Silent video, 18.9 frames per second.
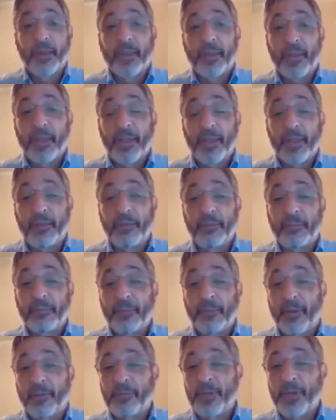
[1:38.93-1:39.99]
The
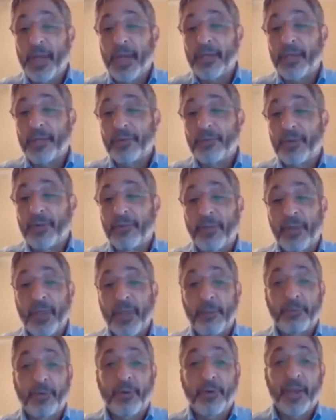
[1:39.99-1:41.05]
objectives of the
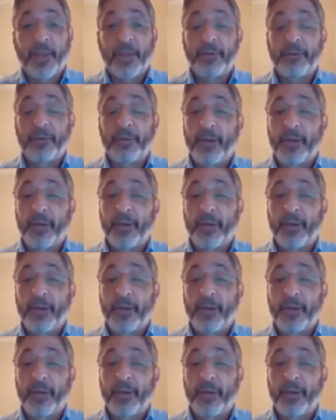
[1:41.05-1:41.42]
upgrade